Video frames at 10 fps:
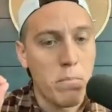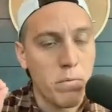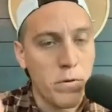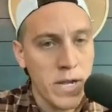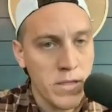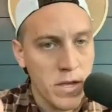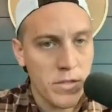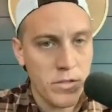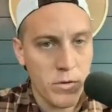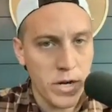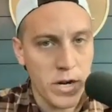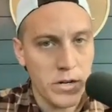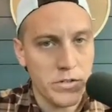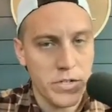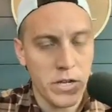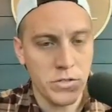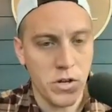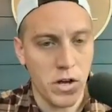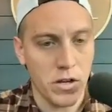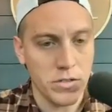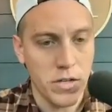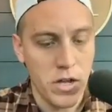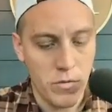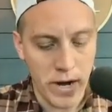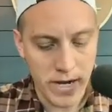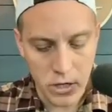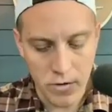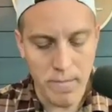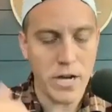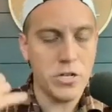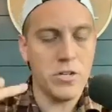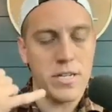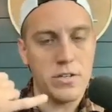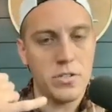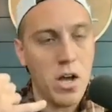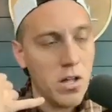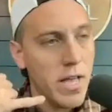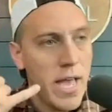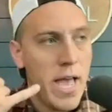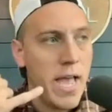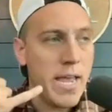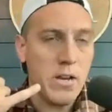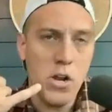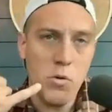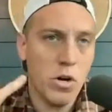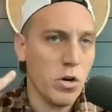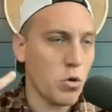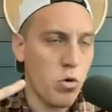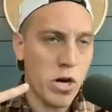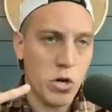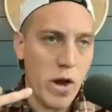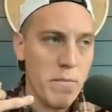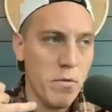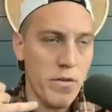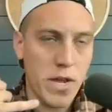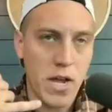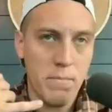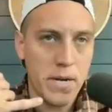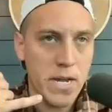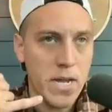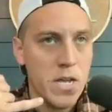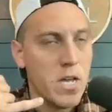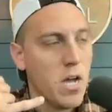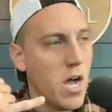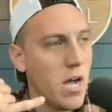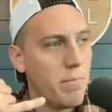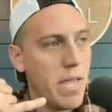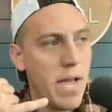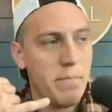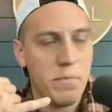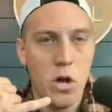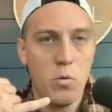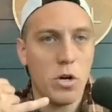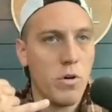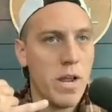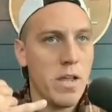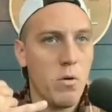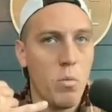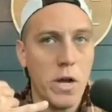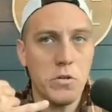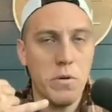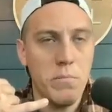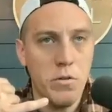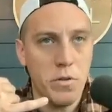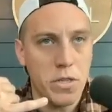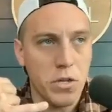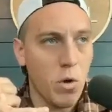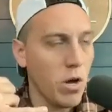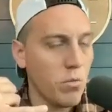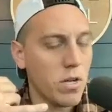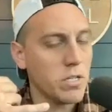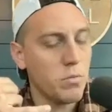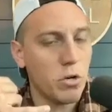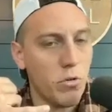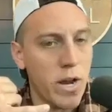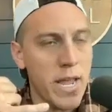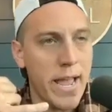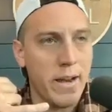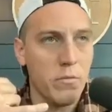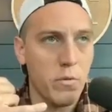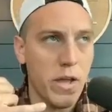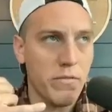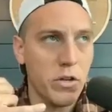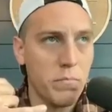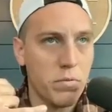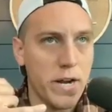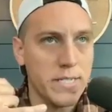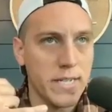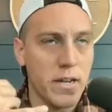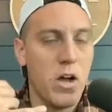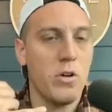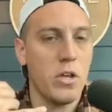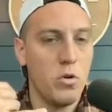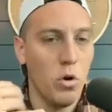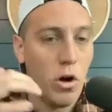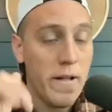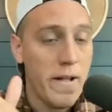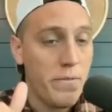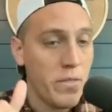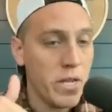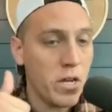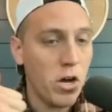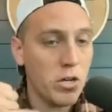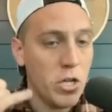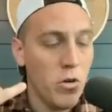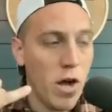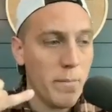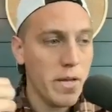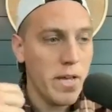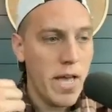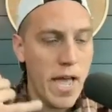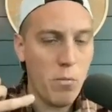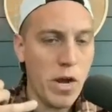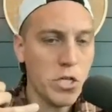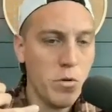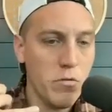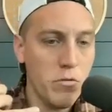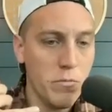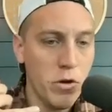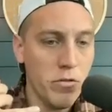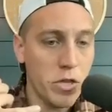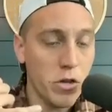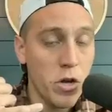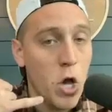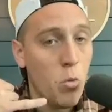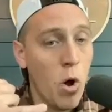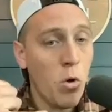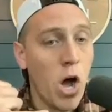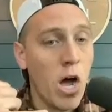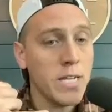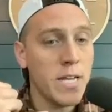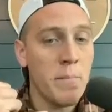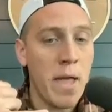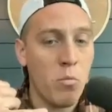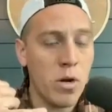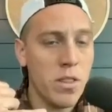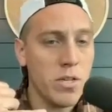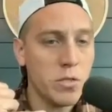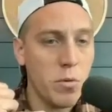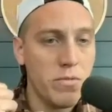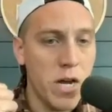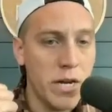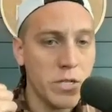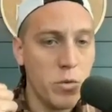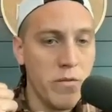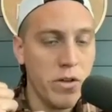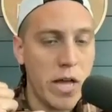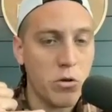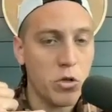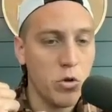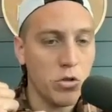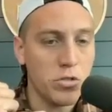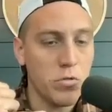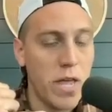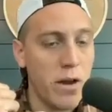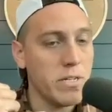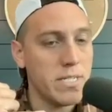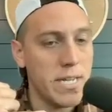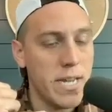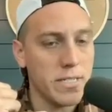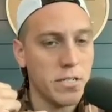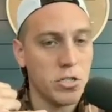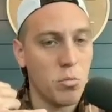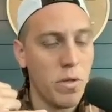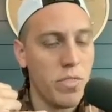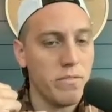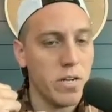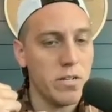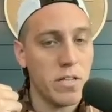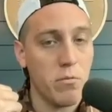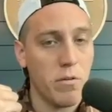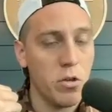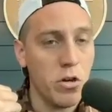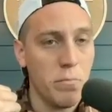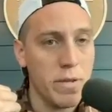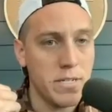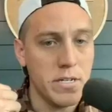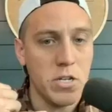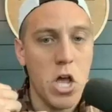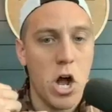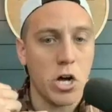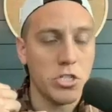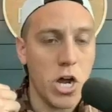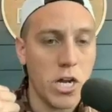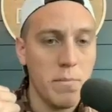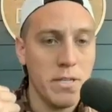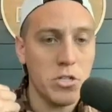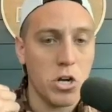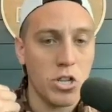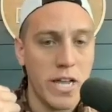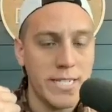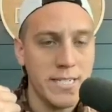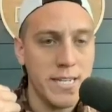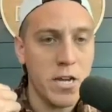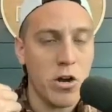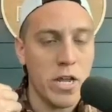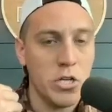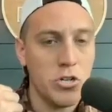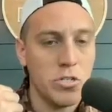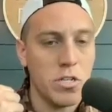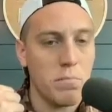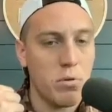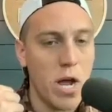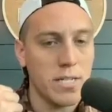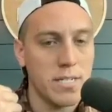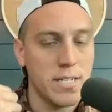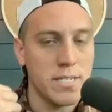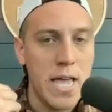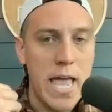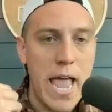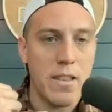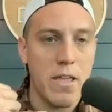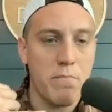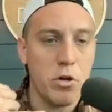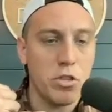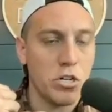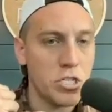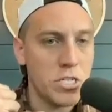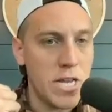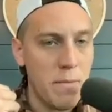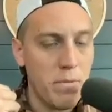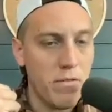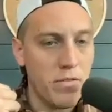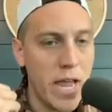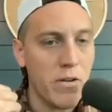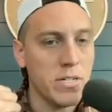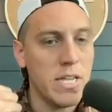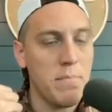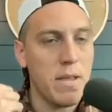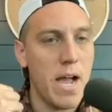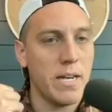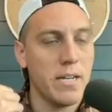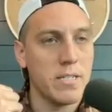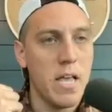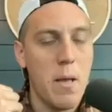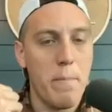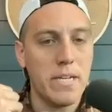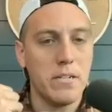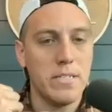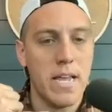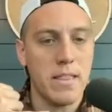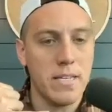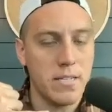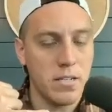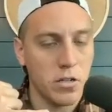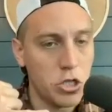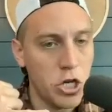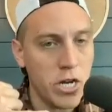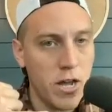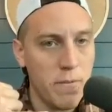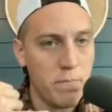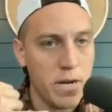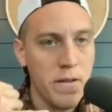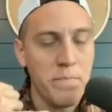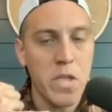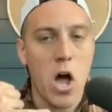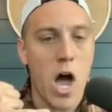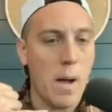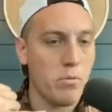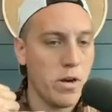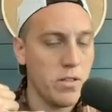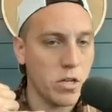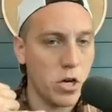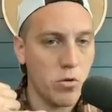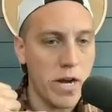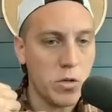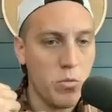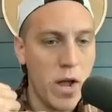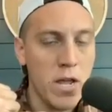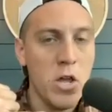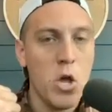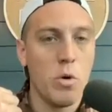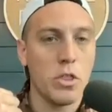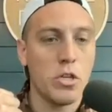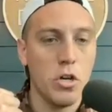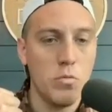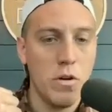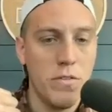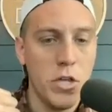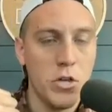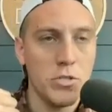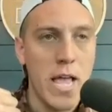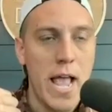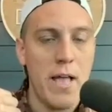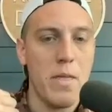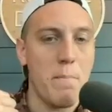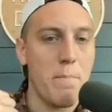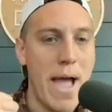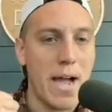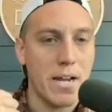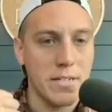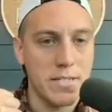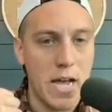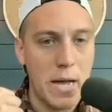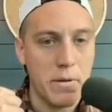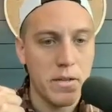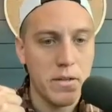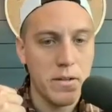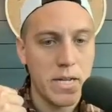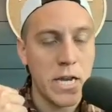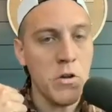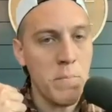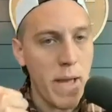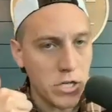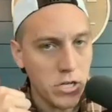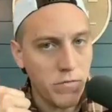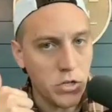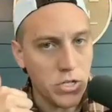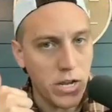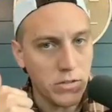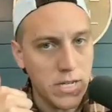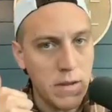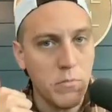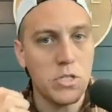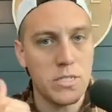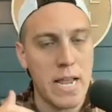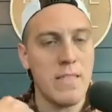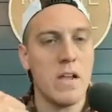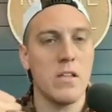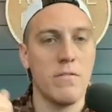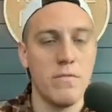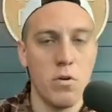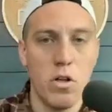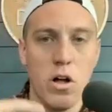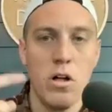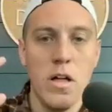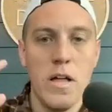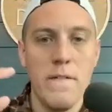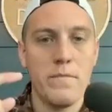Bring the authority on your sales calls, right? Can you imagine a sales call? Hey, yeah, no, we're a great moving company. Yeah, no, we're great. Why should we move with you? Well, because we're great and we have good pricing. Okay, cool. Then they call you up. Hey, why should we move with you? Well, we're awesome. And one of the things we've done is we've allowed Google to guarantee us. And so what they've done is they reviewed our business, our documents, our licensing, our insurance, and our processes, and they put their stamp of guarantee behind us, basically saying this is a legit company operating the correct way with good reviews, and they back us up. Can you imagine if your sales team was saying that on the phone call?